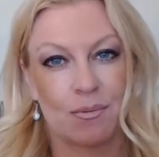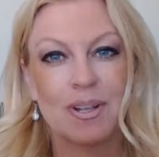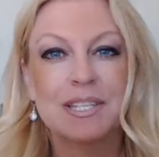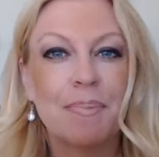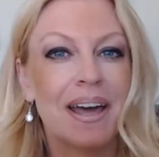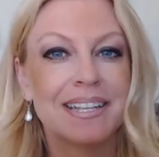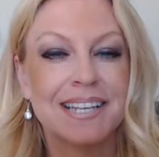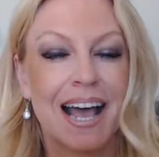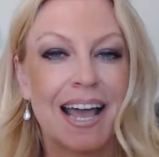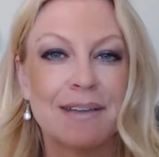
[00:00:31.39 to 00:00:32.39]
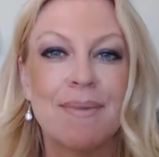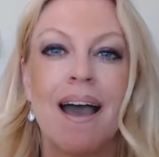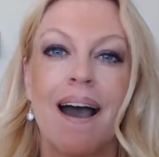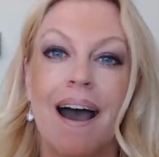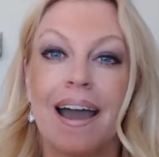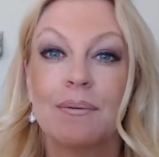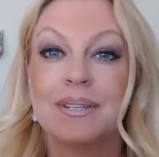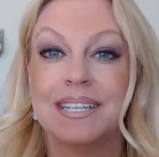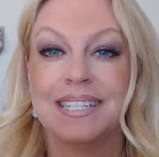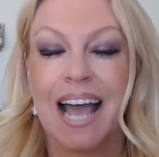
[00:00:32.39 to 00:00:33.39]
Once upon a time, I
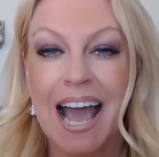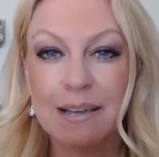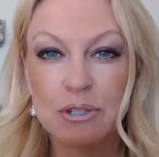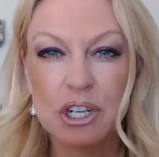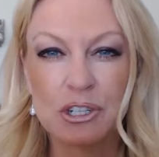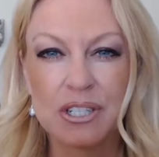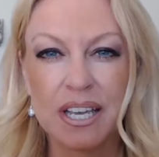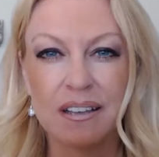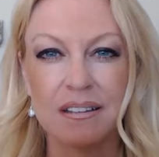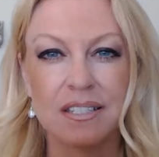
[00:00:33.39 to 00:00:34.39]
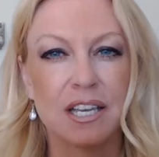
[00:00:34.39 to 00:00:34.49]
was in timeshare sales.